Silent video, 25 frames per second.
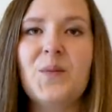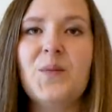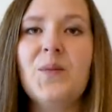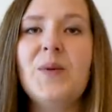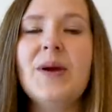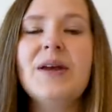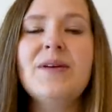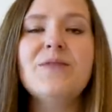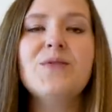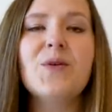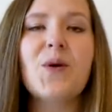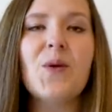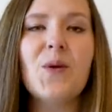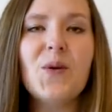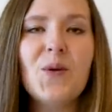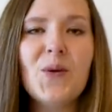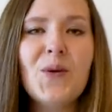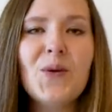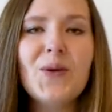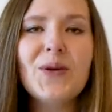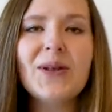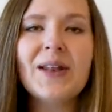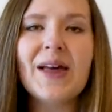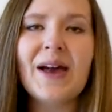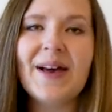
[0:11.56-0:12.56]
We've
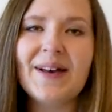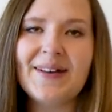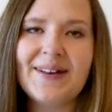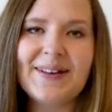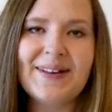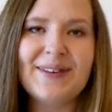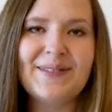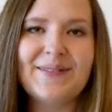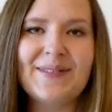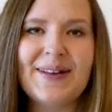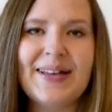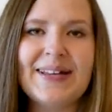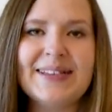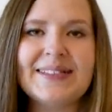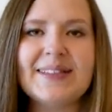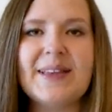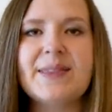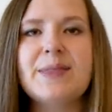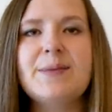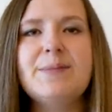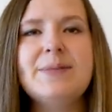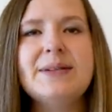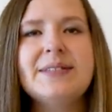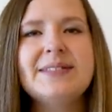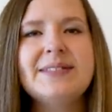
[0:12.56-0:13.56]
all heard of it,
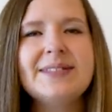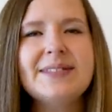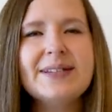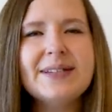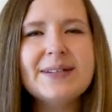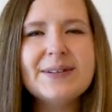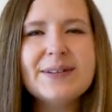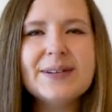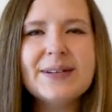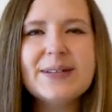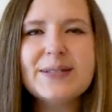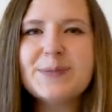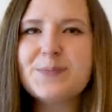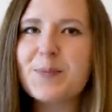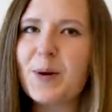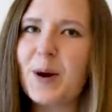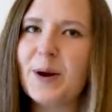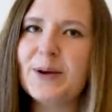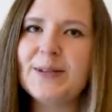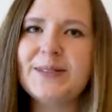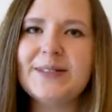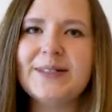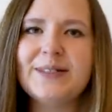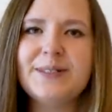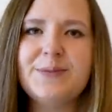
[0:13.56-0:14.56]
the mysterious
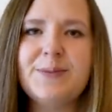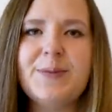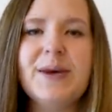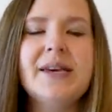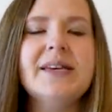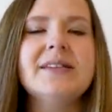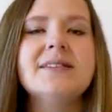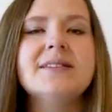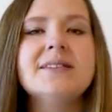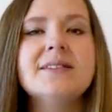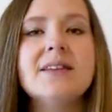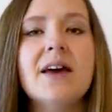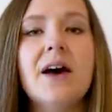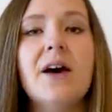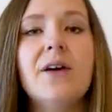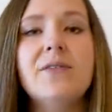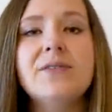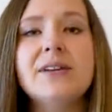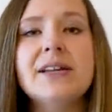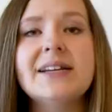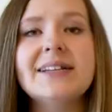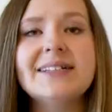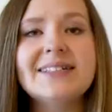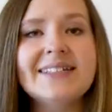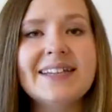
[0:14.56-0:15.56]
processed meat
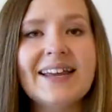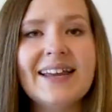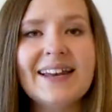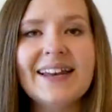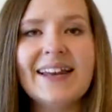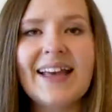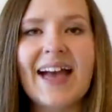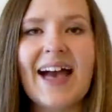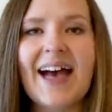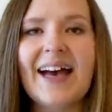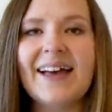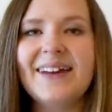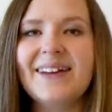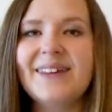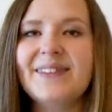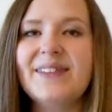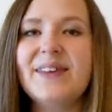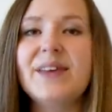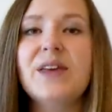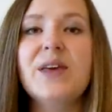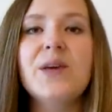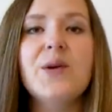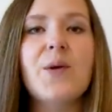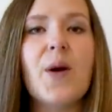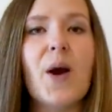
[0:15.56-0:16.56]
served in a tin can
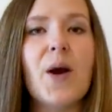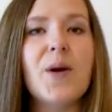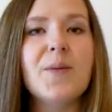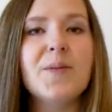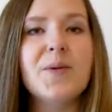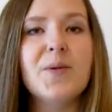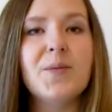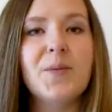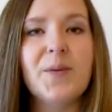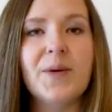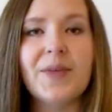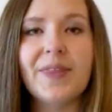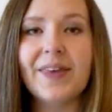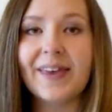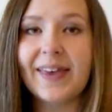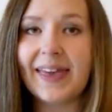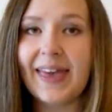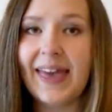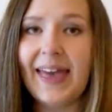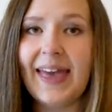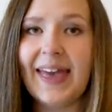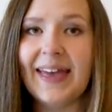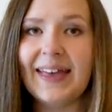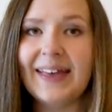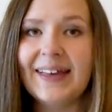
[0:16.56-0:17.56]
that you open with a
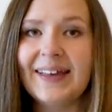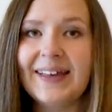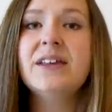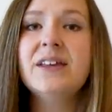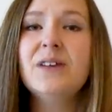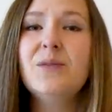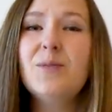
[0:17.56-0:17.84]
key.